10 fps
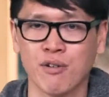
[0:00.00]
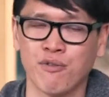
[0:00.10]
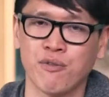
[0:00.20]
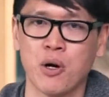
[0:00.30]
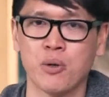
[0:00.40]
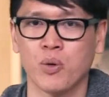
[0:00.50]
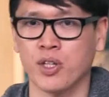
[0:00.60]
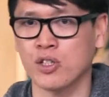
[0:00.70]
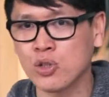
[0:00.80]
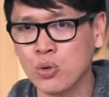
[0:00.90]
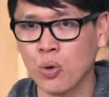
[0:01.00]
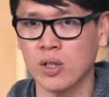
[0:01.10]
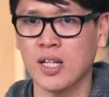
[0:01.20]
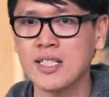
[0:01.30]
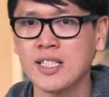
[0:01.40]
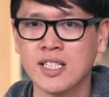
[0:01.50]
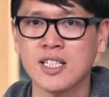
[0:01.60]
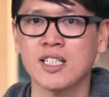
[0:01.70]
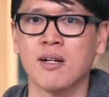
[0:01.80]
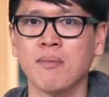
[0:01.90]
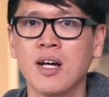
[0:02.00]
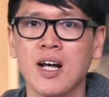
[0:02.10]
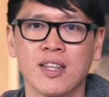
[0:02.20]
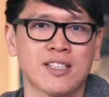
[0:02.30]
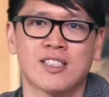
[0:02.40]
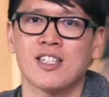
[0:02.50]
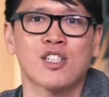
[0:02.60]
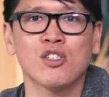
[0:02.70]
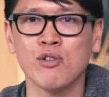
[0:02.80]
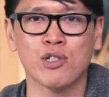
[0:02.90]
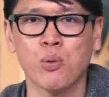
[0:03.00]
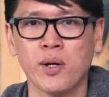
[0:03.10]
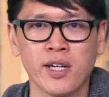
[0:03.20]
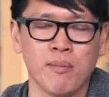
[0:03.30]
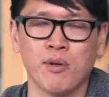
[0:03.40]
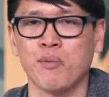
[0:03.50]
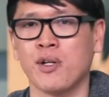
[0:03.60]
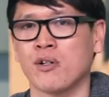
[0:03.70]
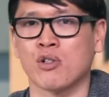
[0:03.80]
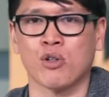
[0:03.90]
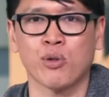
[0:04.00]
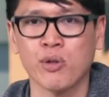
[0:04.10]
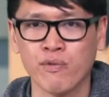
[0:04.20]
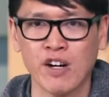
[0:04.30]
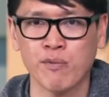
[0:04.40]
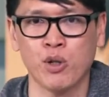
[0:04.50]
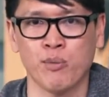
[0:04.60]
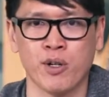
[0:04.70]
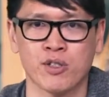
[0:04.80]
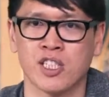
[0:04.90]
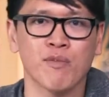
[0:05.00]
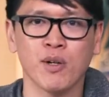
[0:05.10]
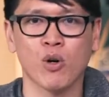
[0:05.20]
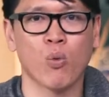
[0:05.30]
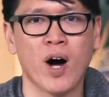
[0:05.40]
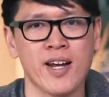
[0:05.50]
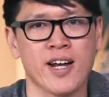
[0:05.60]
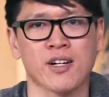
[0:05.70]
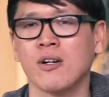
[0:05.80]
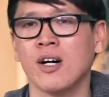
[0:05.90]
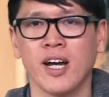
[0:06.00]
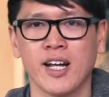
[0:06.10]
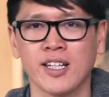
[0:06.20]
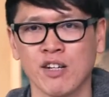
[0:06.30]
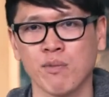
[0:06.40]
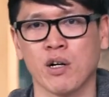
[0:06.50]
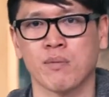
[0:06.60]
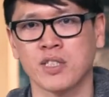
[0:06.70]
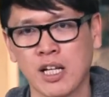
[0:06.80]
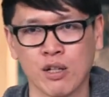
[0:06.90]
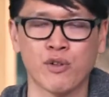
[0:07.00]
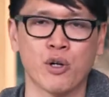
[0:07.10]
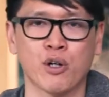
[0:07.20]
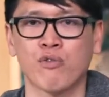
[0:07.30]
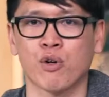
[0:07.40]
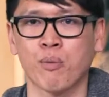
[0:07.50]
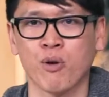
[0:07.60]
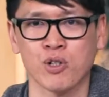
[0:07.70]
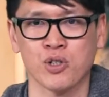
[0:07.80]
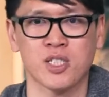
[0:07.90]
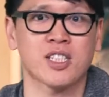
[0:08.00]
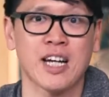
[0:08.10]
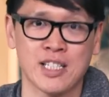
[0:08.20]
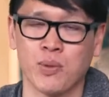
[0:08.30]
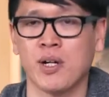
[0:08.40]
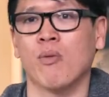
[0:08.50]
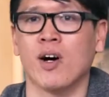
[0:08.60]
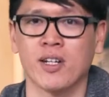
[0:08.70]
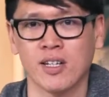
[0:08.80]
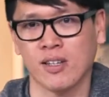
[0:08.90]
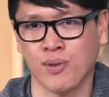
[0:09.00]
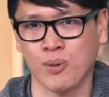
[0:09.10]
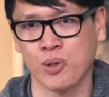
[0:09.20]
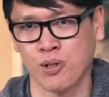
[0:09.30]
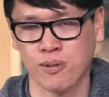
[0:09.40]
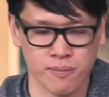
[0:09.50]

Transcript: a phone with a dual lens system that doesn't use 28mm or 35mm. Give me a wide angle and give me a telephoto for portraits. That's what I'd want in the future.